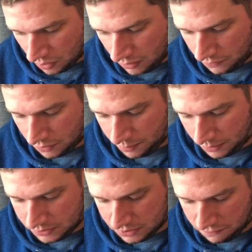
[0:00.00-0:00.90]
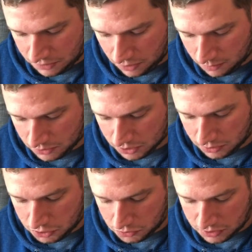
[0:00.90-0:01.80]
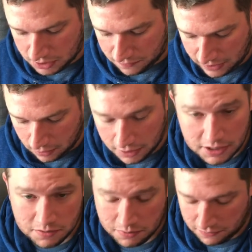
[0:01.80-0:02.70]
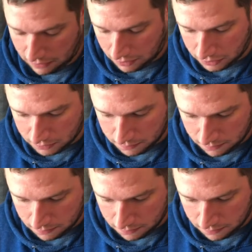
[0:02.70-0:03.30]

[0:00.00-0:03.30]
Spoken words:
For the purposes of the video, I'm just gonna choose the Vanguard S&P 500.